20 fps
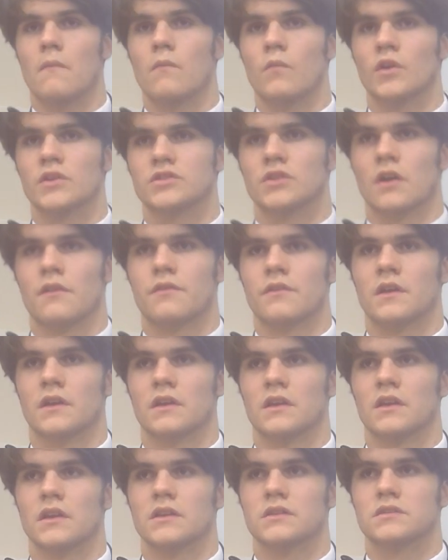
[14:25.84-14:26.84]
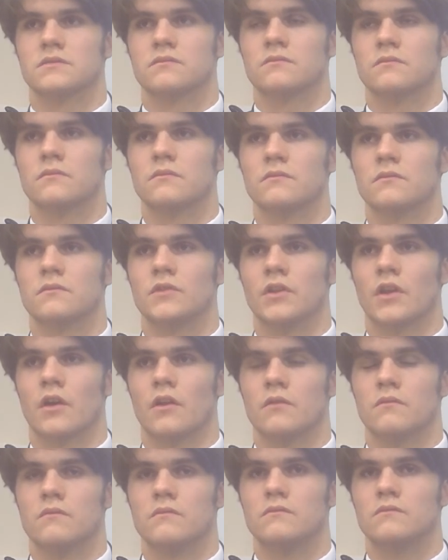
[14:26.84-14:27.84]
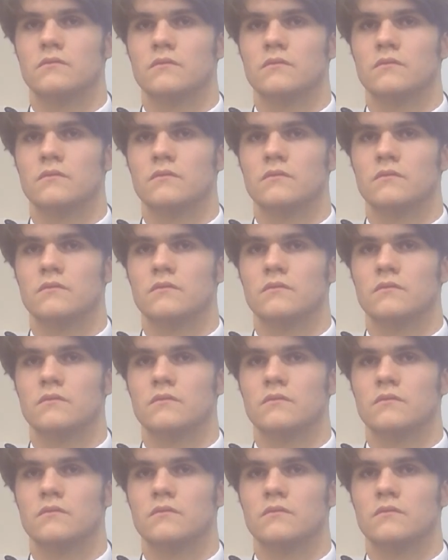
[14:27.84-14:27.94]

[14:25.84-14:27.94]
which I think is, you know,